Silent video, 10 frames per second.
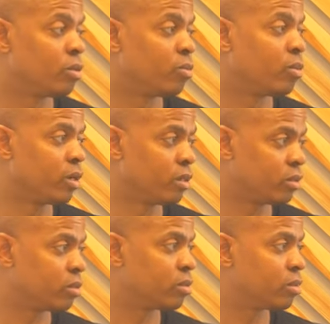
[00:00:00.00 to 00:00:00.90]

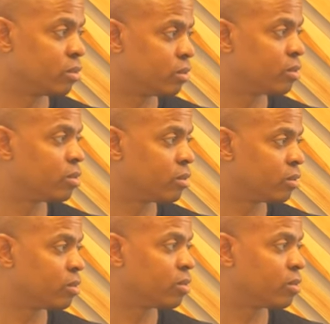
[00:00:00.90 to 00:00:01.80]
meant
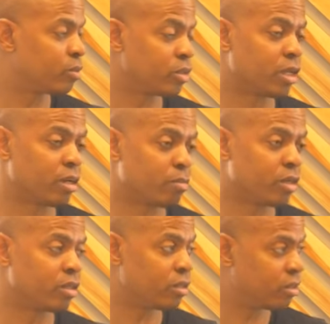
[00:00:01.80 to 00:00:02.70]
when
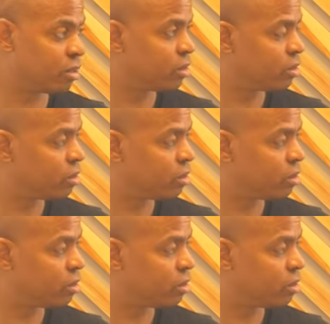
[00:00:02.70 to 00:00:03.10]
he did